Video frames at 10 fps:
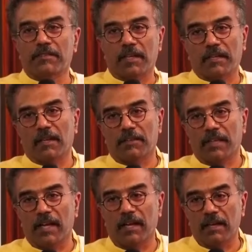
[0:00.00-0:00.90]
the Chettiads
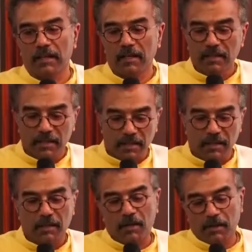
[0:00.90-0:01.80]
had
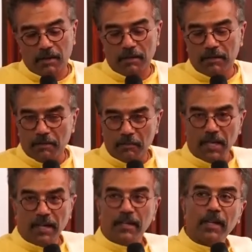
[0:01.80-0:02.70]
on
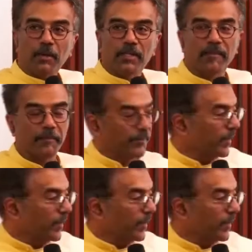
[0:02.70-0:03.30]
money lending to them.